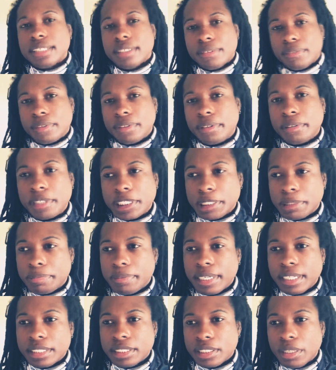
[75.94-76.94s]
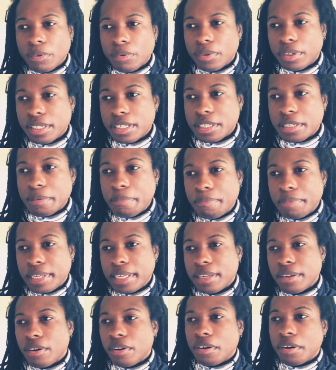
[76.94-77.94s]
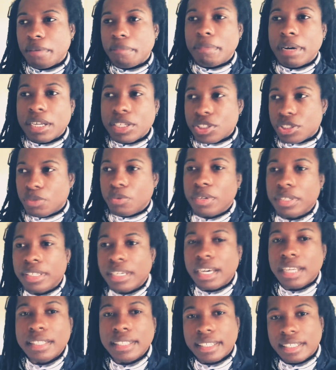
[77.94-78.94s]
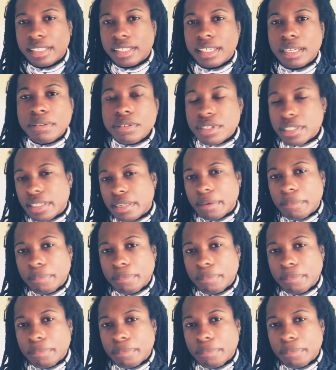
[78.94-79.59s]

will expect someone to be all macho and whatnot, and then they look up to them.